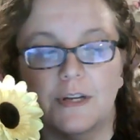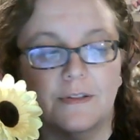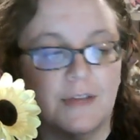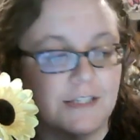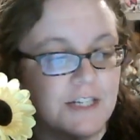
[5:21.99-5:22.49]

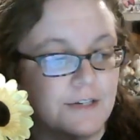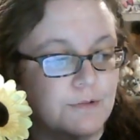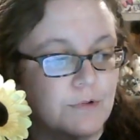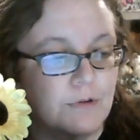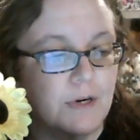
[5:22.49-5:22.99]
And that's kind
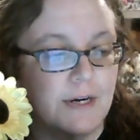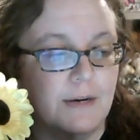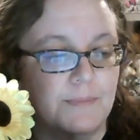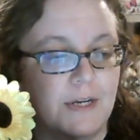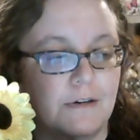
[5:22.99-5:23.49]
of where I
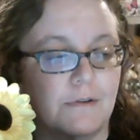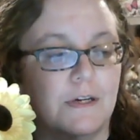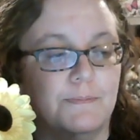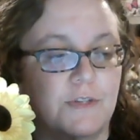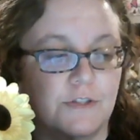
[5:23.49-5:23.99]
am now.
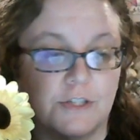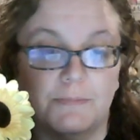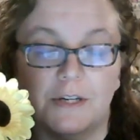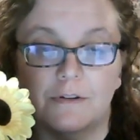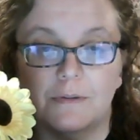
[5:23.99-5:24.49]
I'm used to
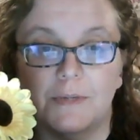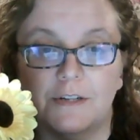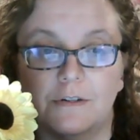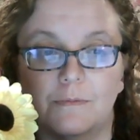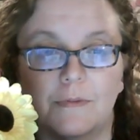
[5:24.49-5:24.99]
being on
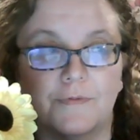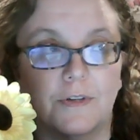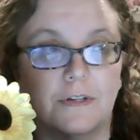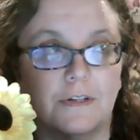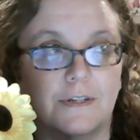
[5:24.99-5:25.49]
my own with
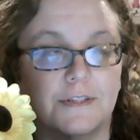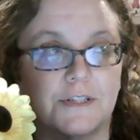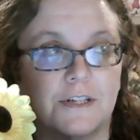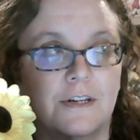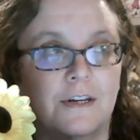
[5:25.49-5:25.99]
the gods.